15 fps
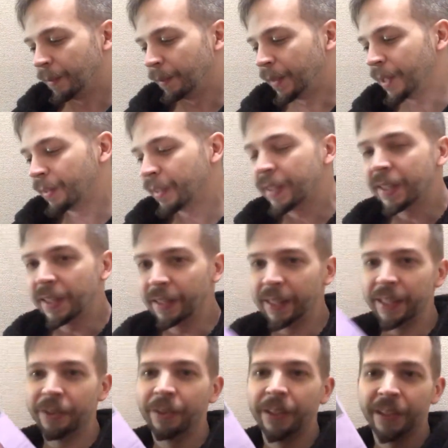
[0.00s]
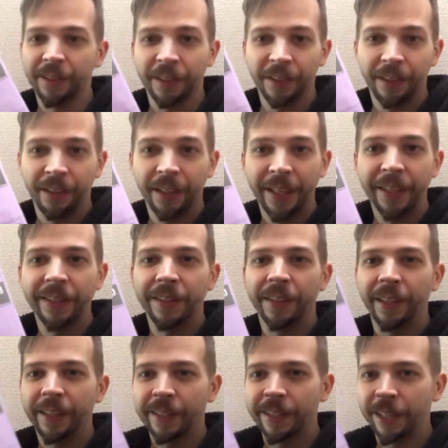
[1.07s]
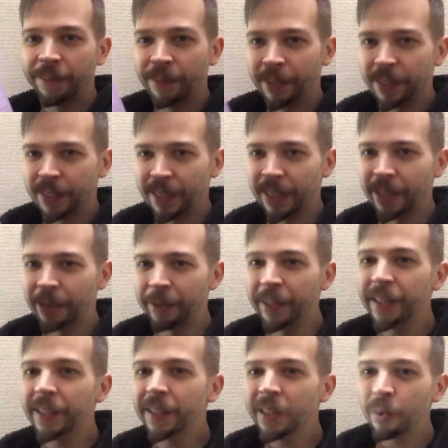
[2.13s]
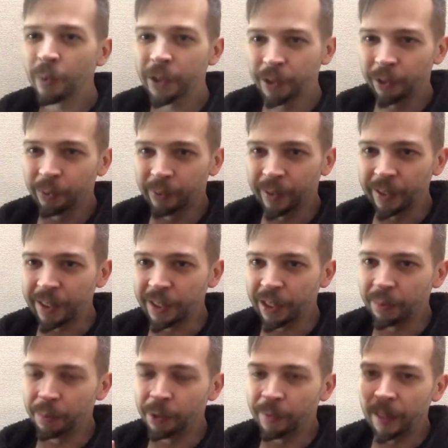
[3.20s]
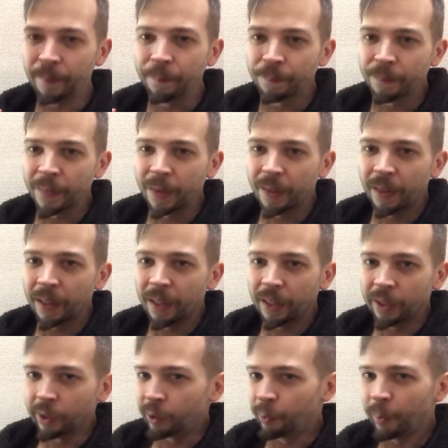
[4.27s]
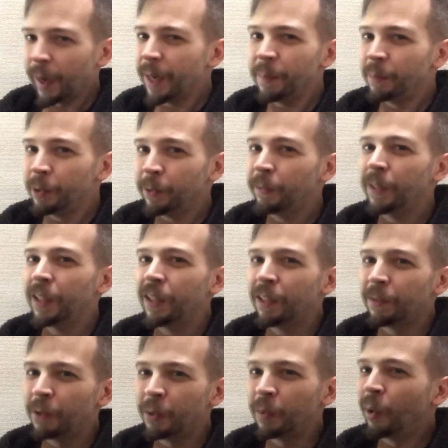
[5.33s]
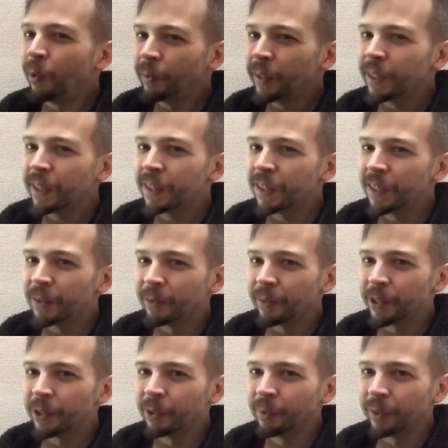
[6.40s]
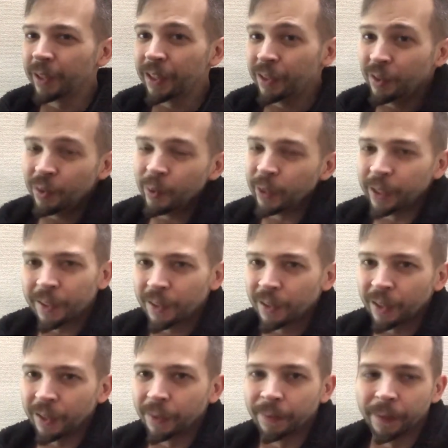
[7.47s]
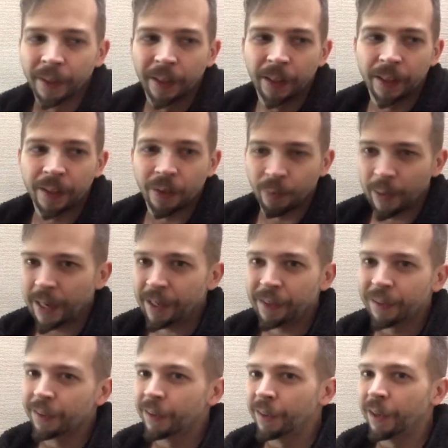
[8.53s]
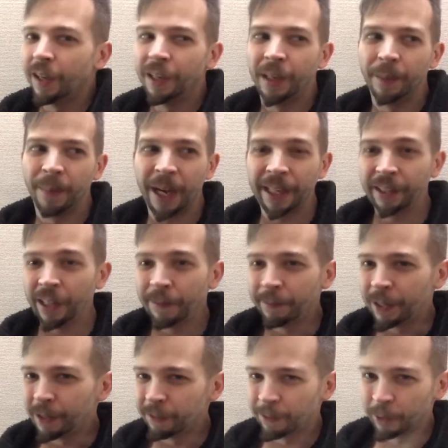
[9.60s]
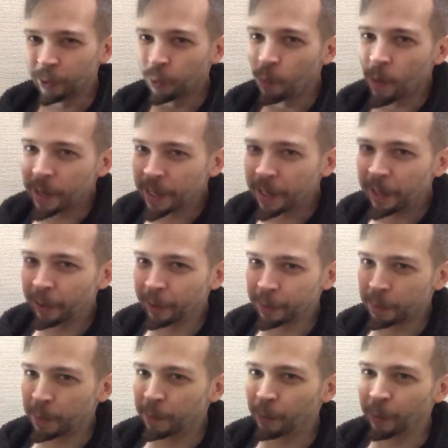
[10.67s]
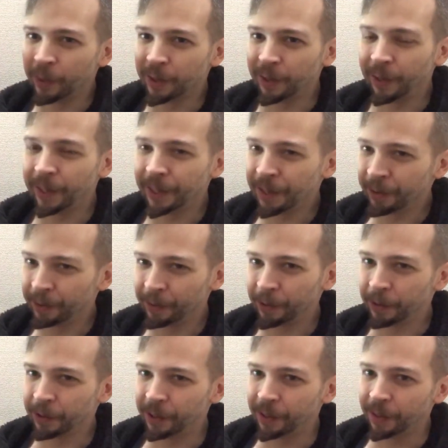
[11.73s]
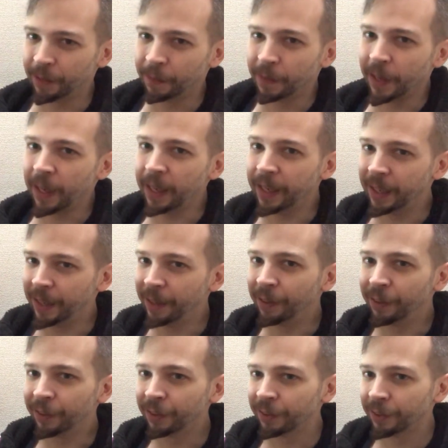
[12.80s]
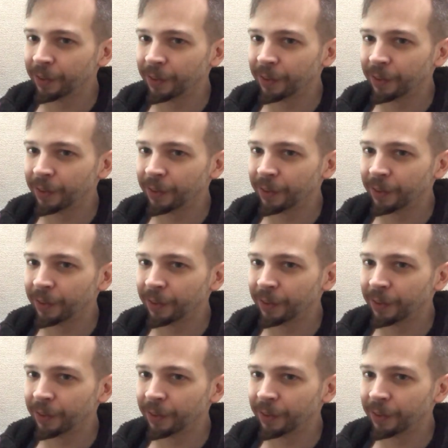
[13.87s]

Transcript: But you can see Laserdisc, nice stuff on the side here. This is the original release of the movie. Great movie. If you only can see the original release, do it. It's good. It's great. I loved it for 20 years before I saw any other version, and